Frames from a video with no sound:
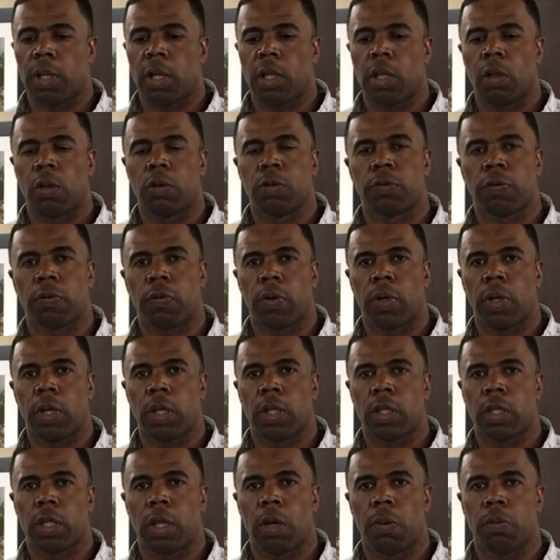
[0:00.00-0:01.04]
to close
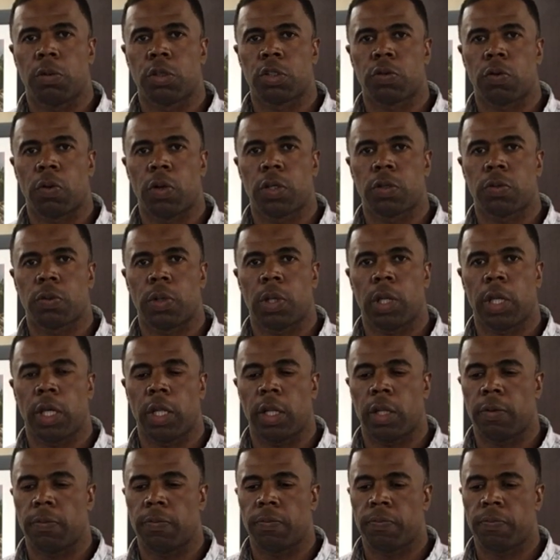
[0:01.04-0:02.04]
friends that were stress related.